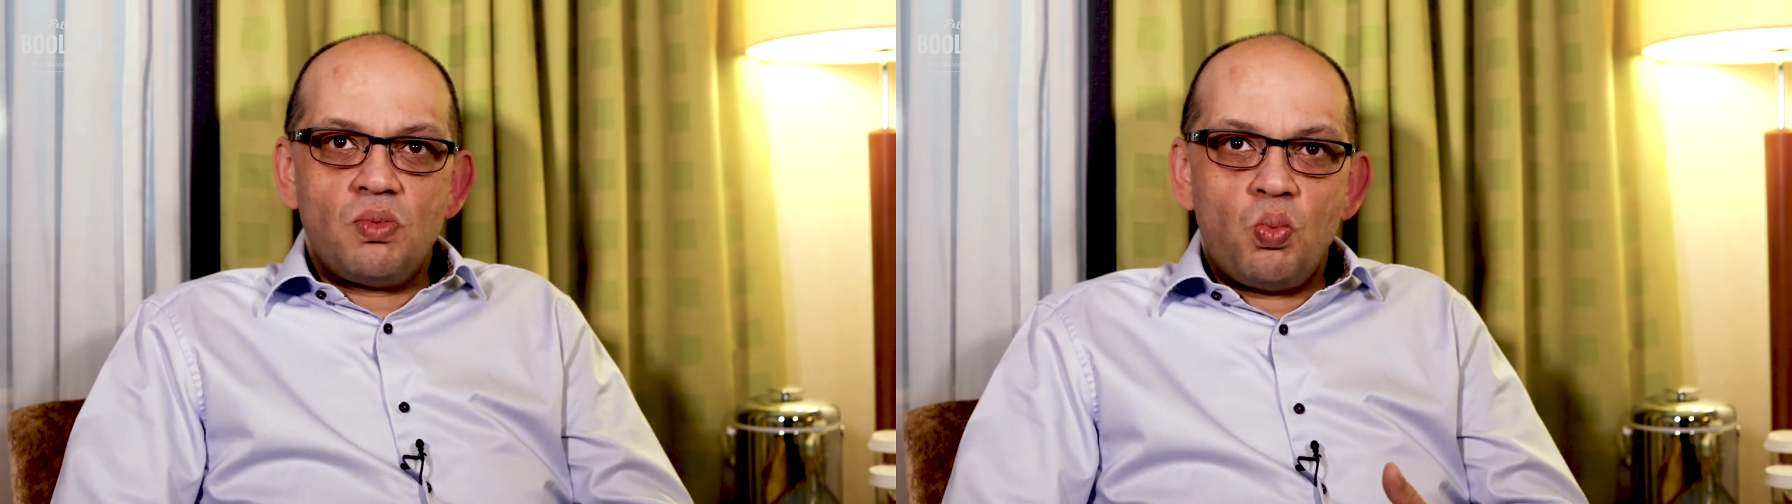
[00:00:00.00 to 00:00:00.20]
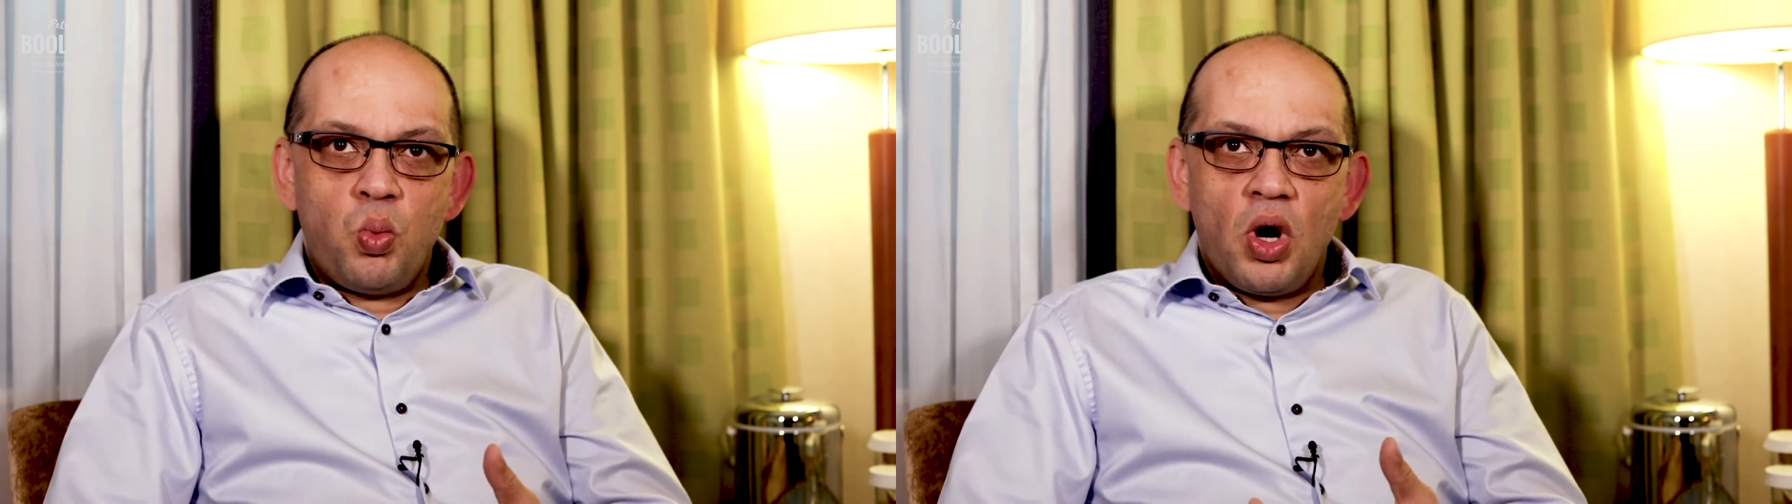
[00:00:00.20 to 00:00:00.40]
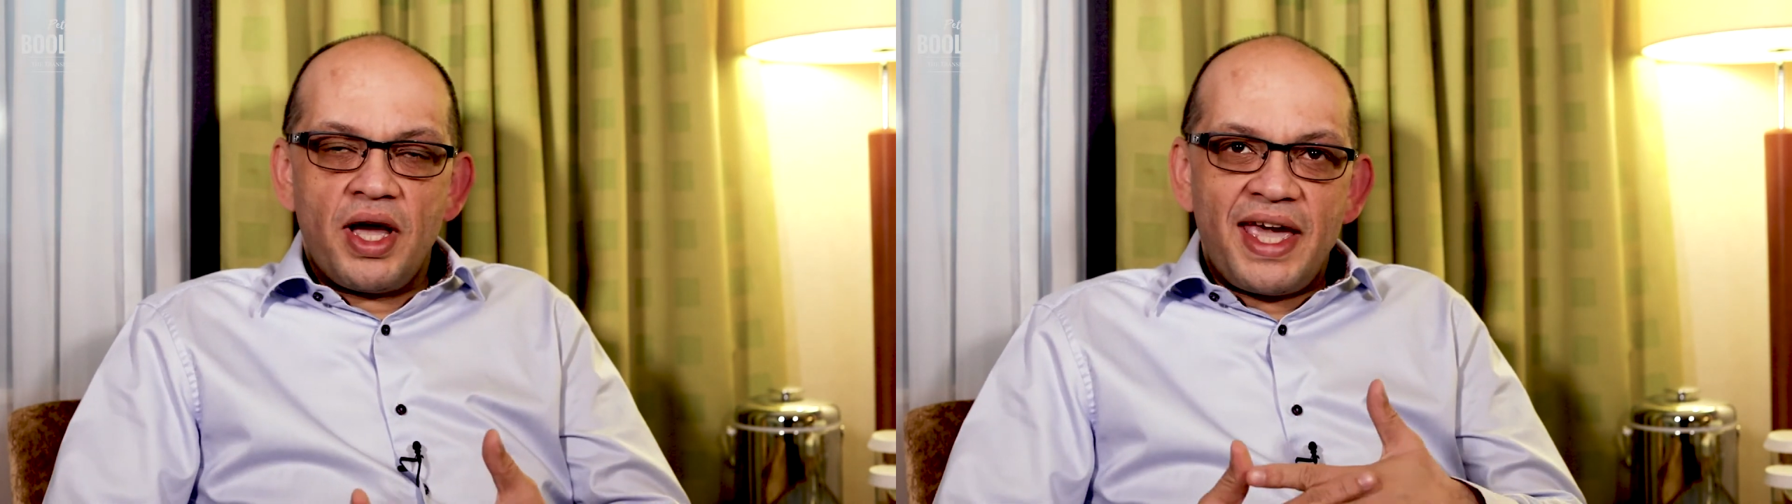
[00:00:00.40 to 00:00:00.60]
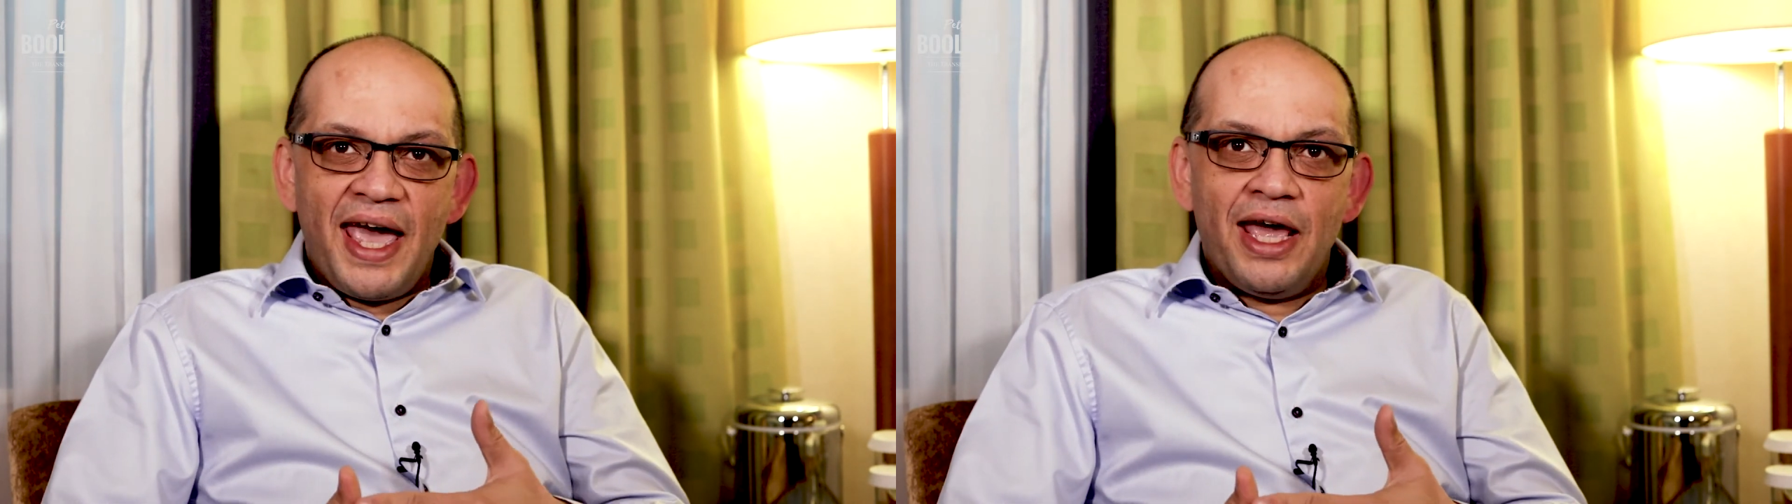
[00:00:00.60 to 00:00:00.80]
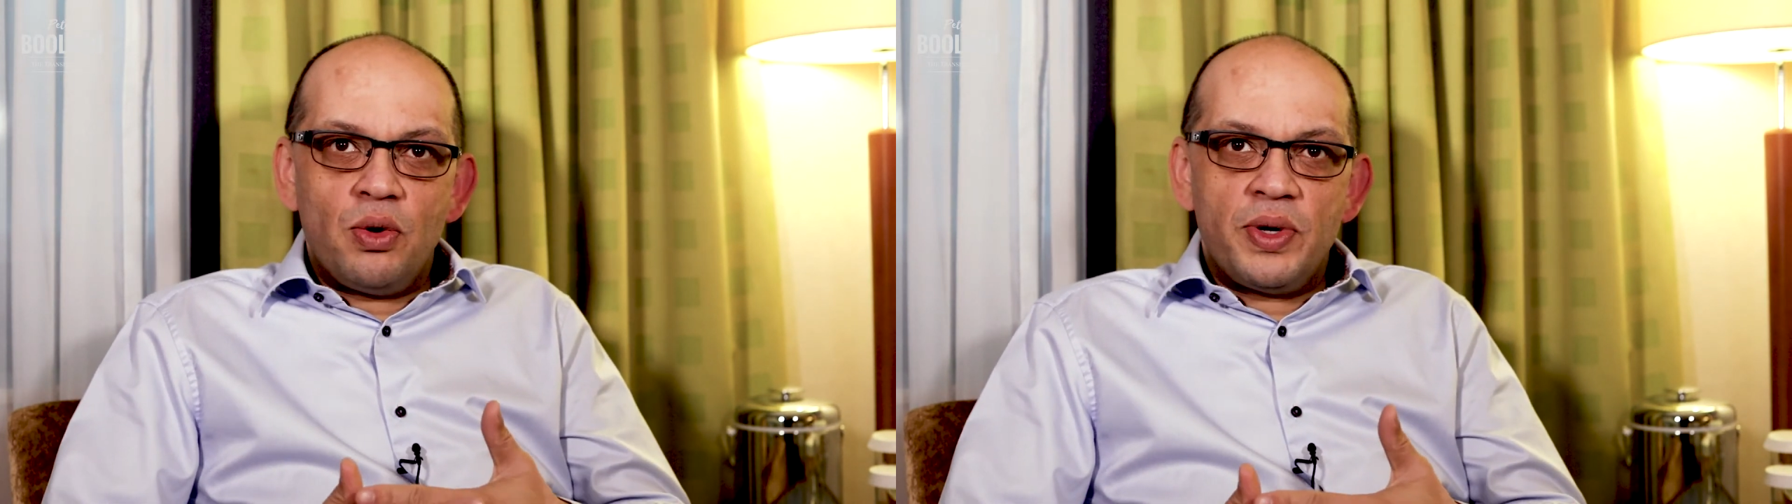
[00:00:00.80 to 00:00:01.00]
what
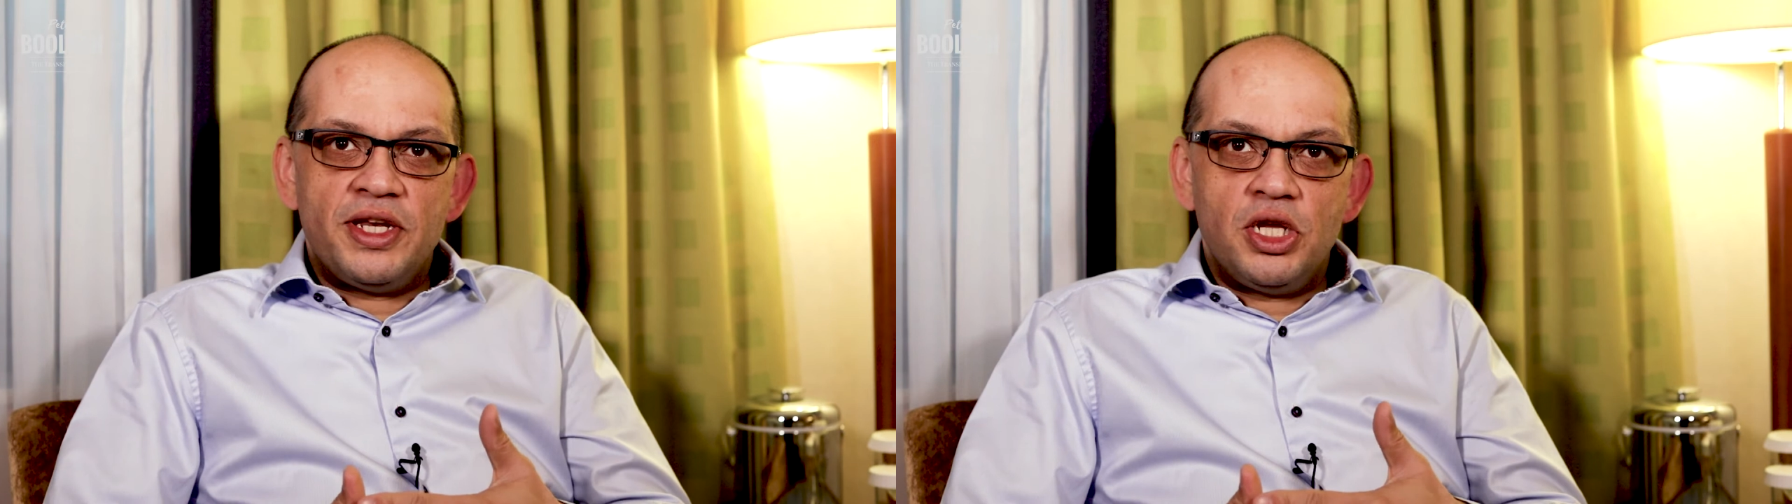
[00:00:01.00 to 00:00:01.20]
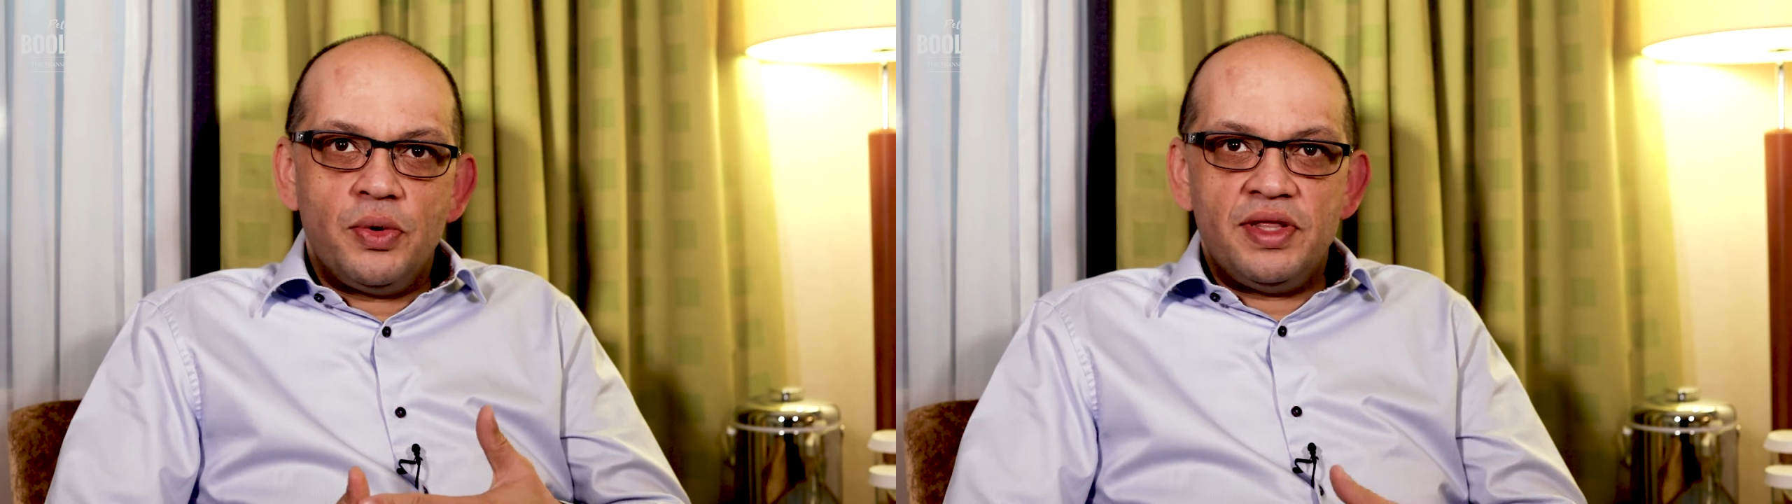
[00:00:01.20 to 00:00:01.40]
can we do